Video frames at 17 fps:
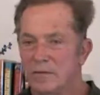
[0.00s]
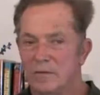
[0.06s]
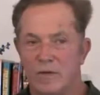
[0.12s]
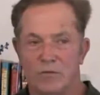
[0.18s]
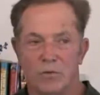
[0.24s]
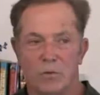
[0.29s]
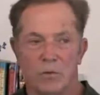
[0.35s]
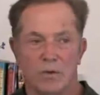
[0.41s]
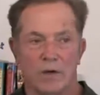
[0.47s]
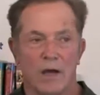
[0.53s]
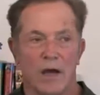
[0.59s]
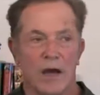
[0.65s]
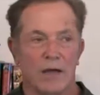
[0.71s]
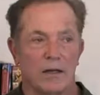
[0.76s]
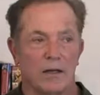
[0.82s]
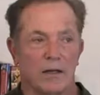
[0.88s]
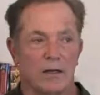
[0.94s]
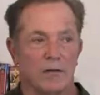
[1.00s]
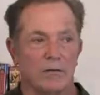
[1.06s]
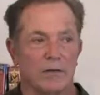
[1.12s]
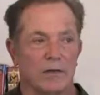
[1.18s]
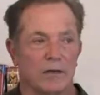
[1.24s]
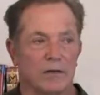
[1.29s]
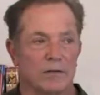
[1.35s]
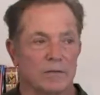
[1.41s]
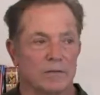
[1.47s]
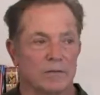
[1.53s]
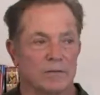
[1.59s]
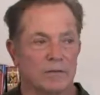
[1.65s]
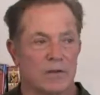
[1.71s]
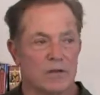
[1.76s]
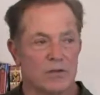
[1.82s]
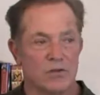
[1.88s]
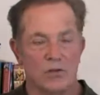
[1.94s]
if you are kind and loving and
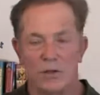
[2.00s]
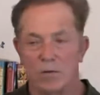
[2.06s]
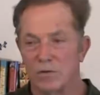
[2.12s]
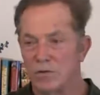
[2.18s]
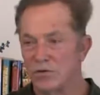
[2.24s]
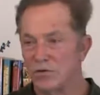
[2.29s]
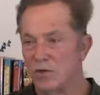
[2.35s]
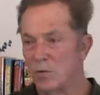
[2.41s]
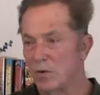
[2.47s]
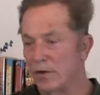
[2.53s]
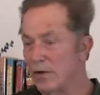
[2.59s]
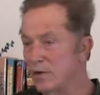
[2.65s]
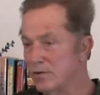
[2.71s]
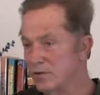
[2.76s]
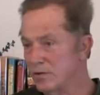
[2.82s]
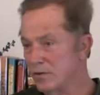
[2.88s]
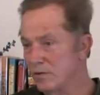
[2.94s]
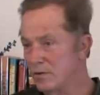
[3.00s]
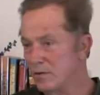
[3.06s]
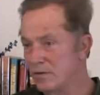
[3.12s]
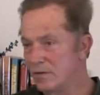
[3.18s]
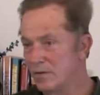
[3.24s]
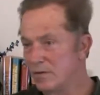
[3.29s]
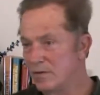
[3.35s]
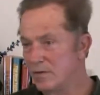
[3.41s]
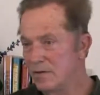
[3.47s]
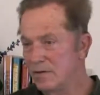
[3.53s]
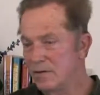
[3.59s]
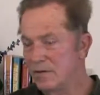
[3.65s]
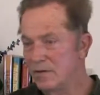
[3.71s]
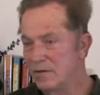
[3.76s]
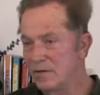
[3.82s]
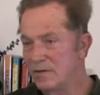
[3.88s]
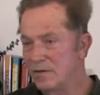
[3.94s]
considerate to someone else,
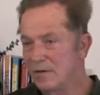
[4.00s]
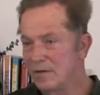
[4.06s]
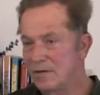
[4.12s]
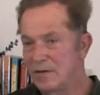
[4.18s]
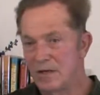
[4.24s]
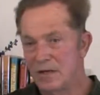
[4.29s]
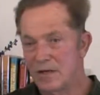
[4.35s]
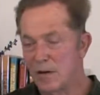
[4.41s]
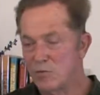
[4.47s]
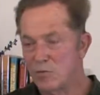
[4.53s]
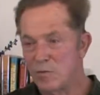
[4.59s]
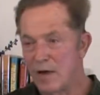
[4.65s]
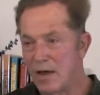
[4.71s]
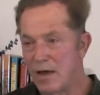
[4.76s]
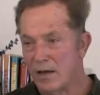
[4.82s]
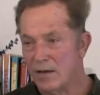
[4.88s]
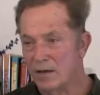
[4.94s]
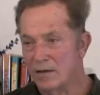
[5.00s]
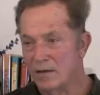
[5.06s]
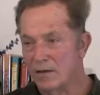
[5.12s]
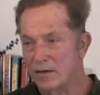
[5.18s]
then it comes back.